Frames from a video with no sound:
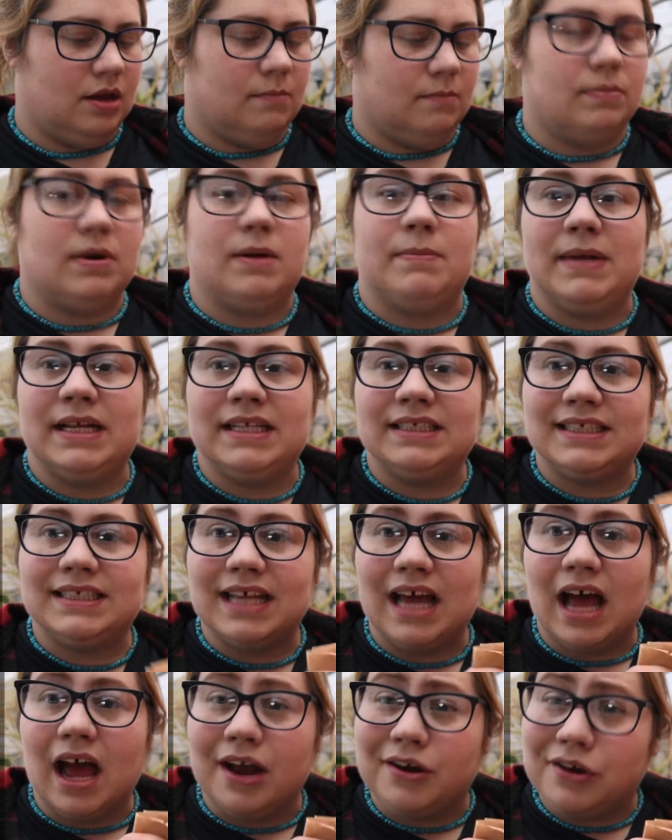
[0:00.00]
But it means
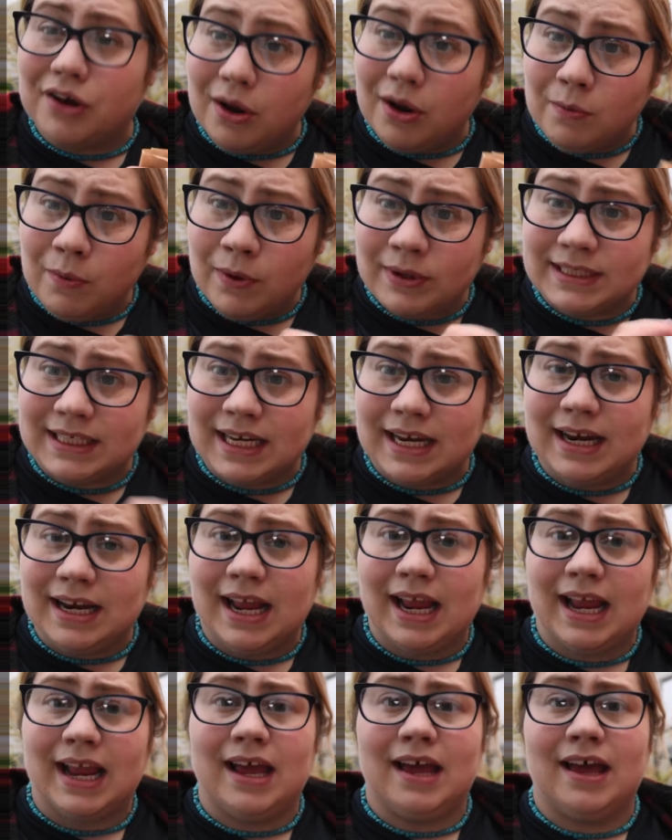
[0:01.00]
that I know what's in
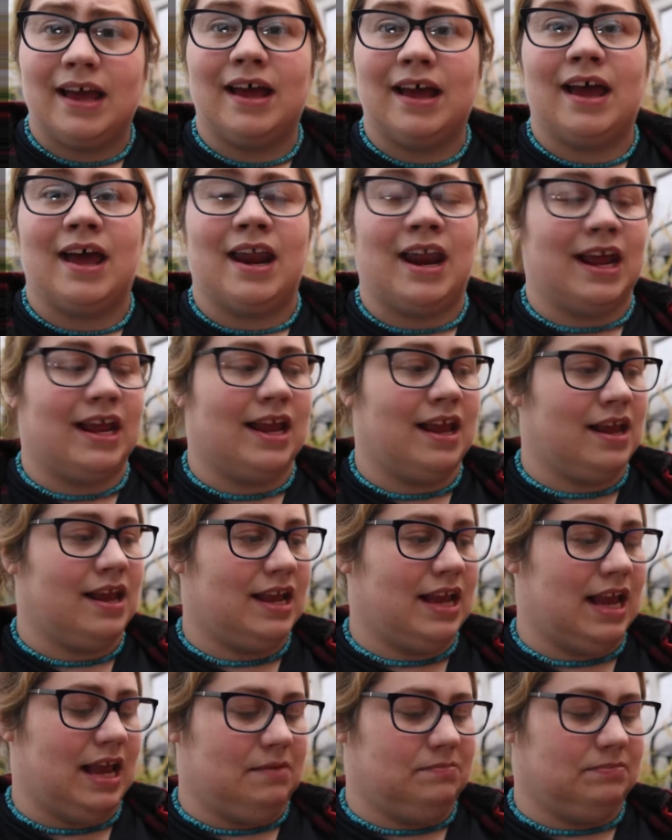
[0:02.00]
here and I
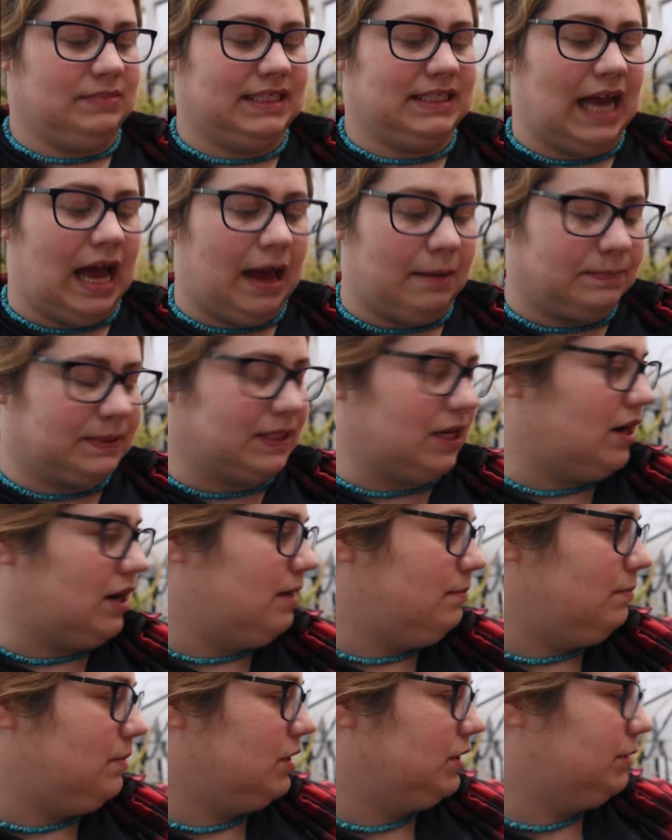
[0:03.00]
can keep tabs on
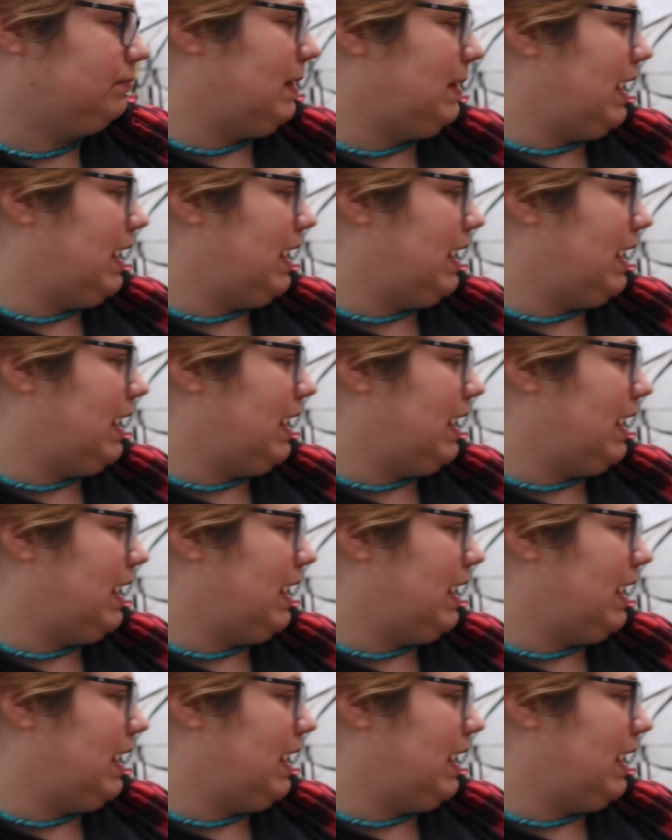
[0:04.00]
it much